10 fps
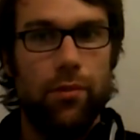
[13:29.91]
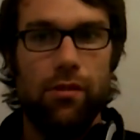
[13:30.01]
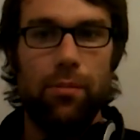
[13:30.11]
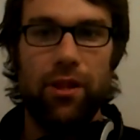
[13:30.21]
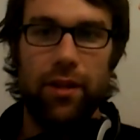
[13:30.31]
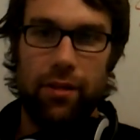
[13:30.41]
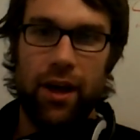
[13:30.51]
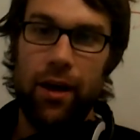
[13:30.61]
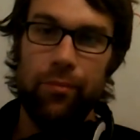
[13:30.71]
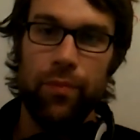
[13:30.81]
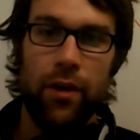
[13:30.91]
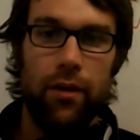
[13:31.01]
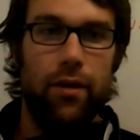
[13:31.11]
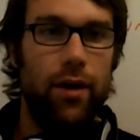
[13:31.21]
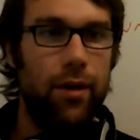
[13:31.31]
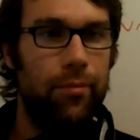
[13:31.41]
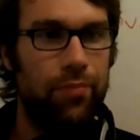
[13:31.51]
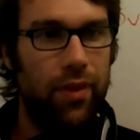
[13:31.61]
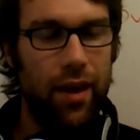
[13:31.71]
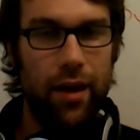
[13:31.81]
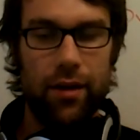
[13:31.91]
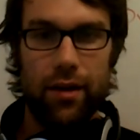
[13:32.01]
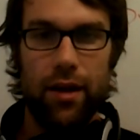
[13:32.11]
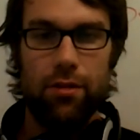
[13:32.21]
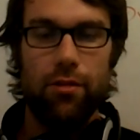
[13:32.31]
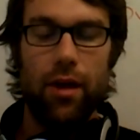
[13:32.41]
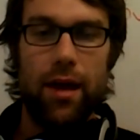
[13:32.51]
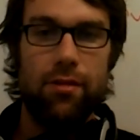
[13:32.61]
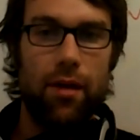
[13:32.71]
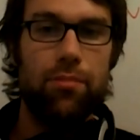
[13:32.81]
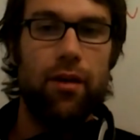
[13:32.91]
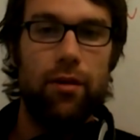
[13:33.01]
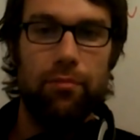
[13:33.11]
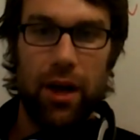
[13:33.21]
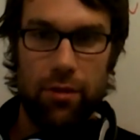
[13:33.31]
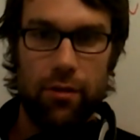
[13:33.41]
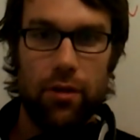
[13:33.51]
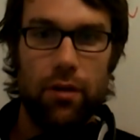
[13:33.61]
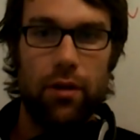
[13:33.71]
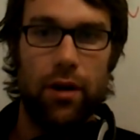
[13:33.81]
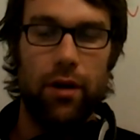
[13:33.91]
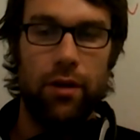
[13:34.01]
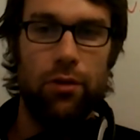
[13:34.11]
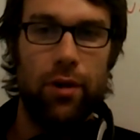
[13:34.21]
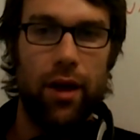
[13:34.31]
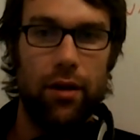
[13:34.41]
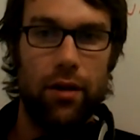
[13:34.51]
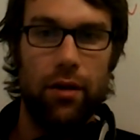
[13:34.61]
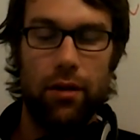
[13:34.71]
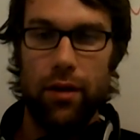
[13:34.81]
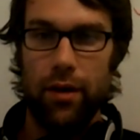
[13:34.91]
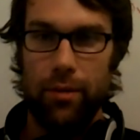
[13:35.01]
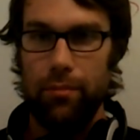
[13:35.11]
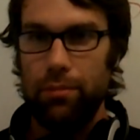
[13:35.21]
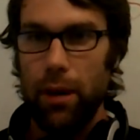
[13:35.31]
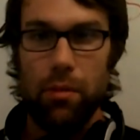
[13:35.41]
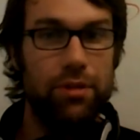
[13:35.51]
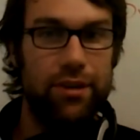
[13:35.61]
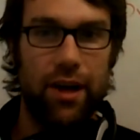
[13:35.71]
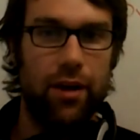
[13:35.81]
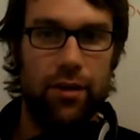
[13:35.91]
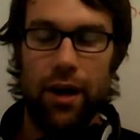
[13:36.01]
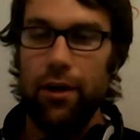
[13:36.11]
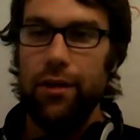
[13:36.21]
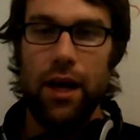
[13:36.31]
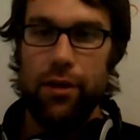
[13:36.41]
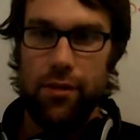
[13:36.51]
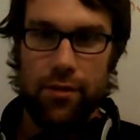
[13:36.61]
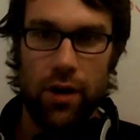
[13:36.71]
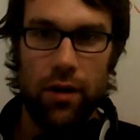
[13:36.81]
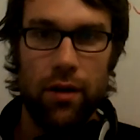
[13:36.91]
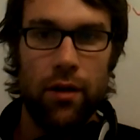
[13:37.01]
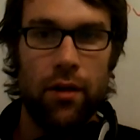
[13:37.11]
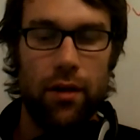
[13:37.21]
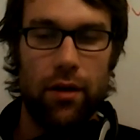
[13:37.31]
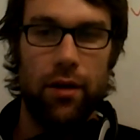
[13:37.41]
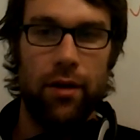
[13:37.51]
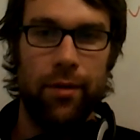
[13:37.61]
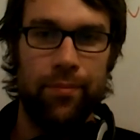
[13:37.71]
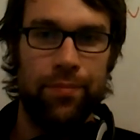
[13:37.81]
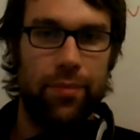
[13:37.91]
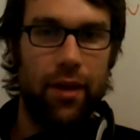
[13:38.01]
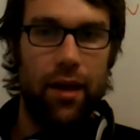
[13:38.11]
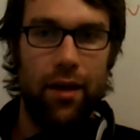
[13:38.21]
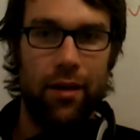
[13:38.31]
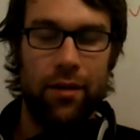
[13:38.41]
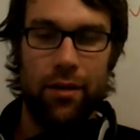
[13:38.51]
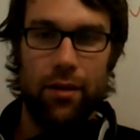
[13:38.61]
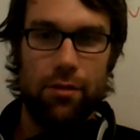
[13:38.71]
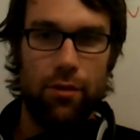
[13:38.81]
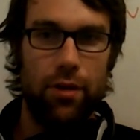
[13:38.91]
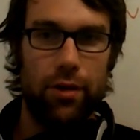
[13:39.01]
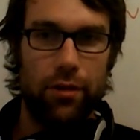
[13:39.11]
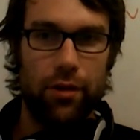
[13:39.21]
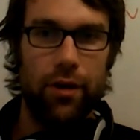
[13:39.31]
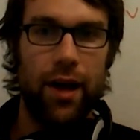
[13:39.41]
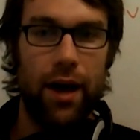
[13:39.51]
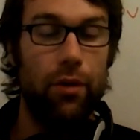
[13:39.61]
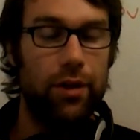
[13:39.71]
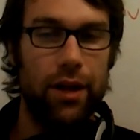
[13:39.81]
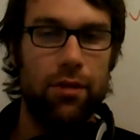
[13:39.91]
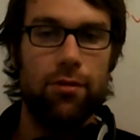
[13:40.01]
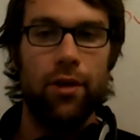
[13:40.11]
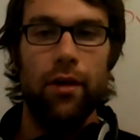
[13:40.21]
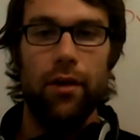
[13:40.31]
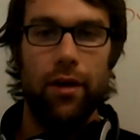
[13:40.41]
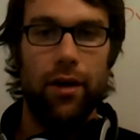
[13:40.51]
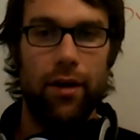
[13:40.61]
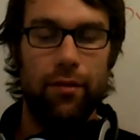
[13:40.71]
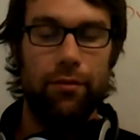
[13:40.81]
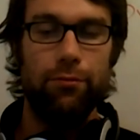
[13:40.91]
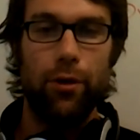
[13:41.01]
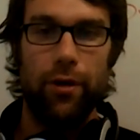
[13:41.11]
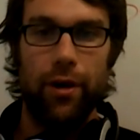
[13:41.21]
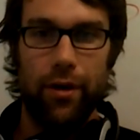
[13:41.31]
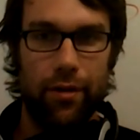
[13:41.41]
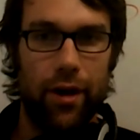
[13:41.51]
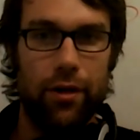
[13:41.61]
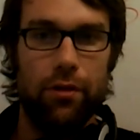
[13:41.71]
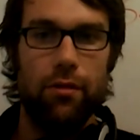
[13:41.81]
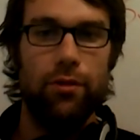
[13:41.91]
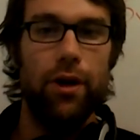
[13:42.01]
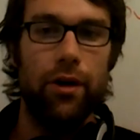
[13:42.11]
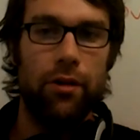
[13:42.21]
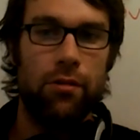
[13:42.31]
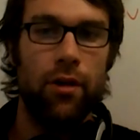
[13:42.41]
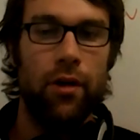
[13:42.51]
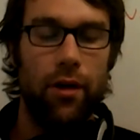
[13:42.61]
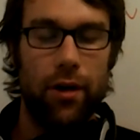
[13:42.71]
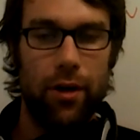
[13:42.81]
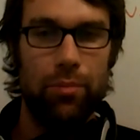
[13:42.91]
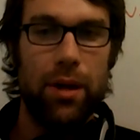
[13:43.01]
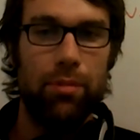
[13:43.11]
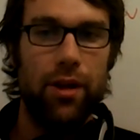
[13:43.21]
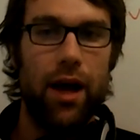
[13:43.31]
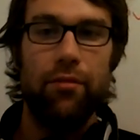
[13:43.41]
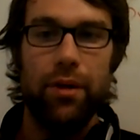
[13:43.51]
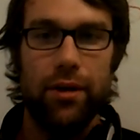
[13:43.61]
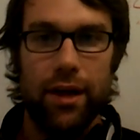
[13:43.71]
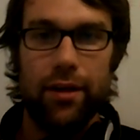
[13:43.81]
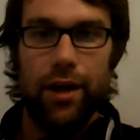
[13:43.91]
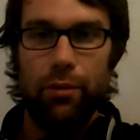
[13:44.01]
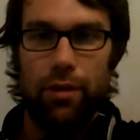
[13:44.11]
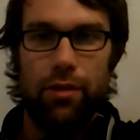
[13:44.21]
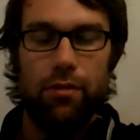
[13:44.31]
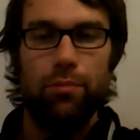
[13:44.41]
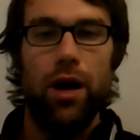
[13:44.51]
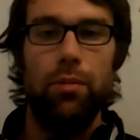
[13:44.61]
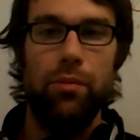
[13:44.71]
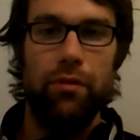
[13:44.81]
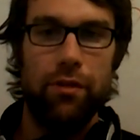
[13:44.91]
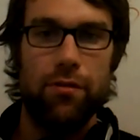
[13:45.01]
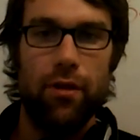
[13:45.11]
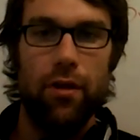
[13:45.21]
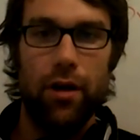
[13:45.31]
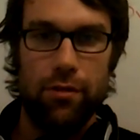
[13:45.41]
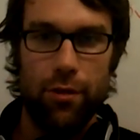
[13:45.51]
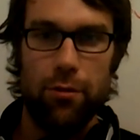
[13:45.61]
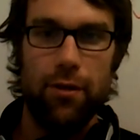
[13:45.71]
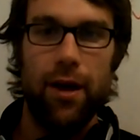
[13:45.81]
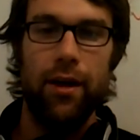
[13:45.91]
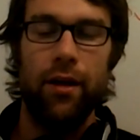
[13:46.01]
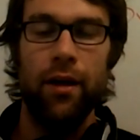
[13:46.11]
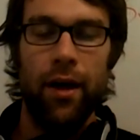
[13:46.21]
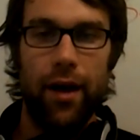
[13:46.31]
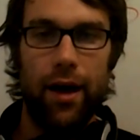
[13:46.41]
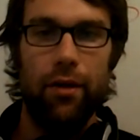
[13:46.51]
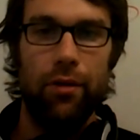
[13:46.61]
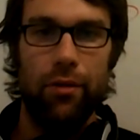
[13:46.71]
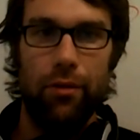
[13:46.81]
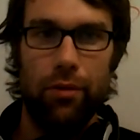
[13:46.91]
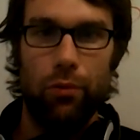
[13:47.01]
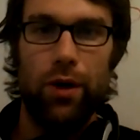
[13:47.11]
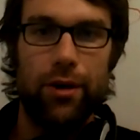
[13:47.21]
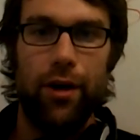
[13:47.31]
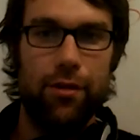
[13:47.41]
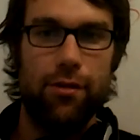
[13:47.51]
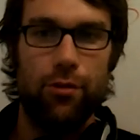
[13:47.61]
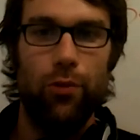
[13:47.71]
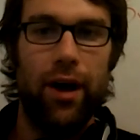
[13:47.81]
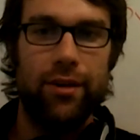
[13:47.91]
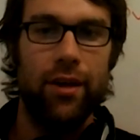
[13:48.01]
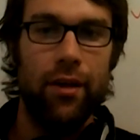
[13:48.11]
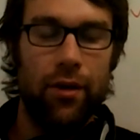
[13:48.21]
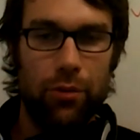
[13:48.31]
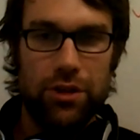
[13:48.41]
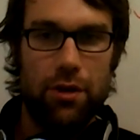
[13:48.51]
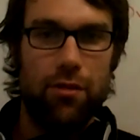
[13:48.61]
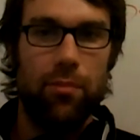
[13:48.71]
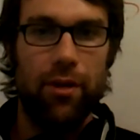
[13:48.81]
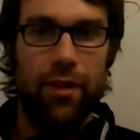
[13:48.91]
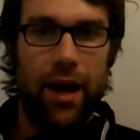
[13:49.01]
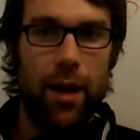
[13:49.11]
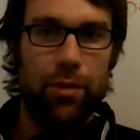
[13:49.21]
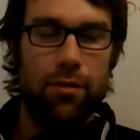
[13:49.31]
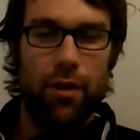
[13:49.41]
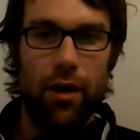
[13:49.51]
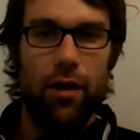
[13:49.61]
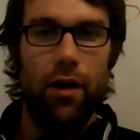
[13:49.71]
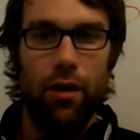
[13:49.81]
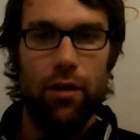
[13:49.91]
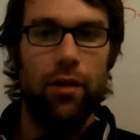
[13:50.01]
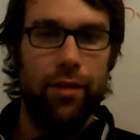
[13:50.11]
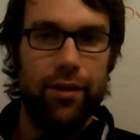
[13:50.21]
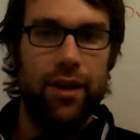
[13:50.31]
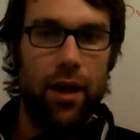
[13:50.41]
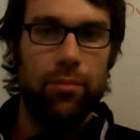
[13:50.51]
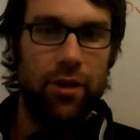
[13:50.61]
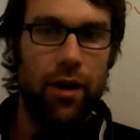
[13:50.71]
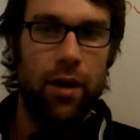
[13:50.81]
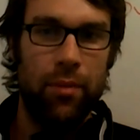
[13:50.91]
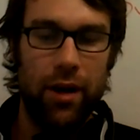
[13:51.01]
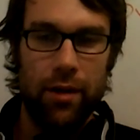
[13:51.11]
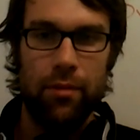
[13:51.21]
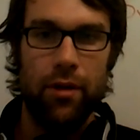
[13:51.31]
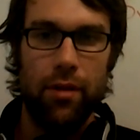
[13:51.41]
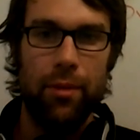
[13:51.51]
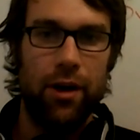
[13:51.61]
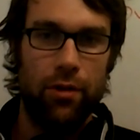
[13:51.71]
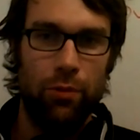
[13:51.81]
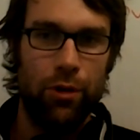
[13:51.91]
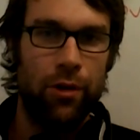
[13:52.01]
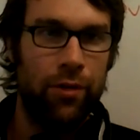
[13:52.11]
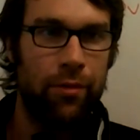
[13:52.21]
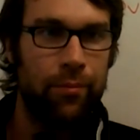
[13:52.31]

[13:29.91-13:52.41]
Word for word: something like that. Um, and it's a subset of medicine. Uh, you can uh, probably take entire classes in it. Um, and so you can learn how at least uh, for hundreds of years uh, people have been dealing with this problem of associating how or what causes what, which is something that happens all the damn time in the medical world.